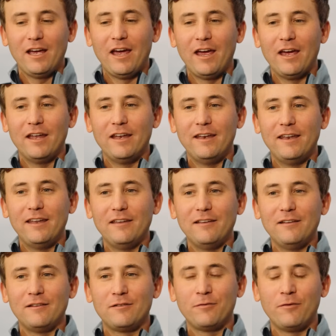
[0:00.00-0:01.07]
And
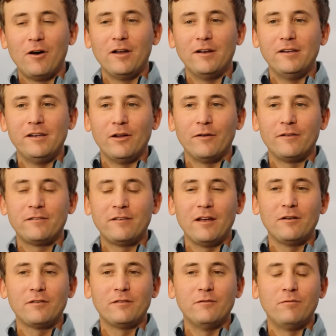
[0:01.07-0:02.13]
it's fun, you know, at
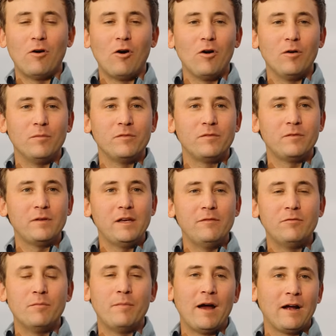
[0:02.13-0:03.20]
Sanderson Farms,
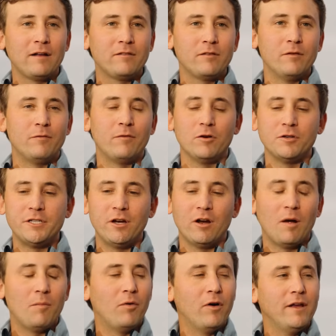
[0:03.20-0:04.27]
even back to the first year
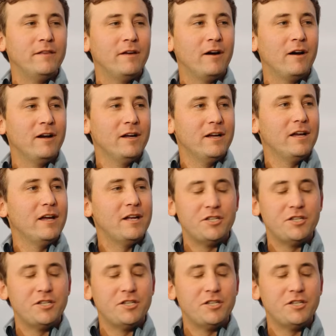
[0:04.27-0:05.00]
I played there yeah.